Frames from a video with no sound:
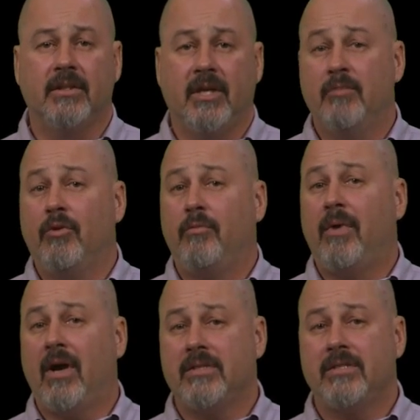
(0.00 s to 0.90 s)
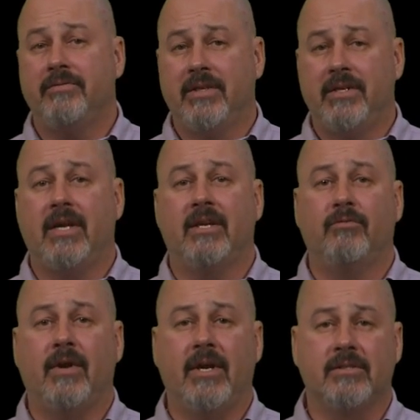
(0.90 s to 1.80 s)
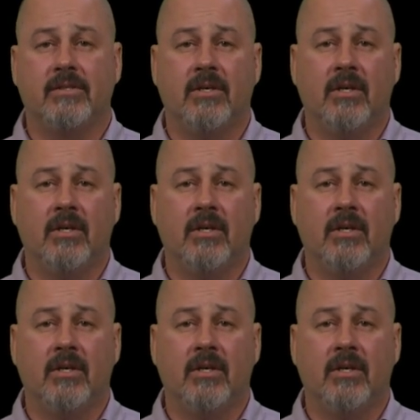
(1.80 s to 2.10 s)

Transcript: in both positive and negative ways.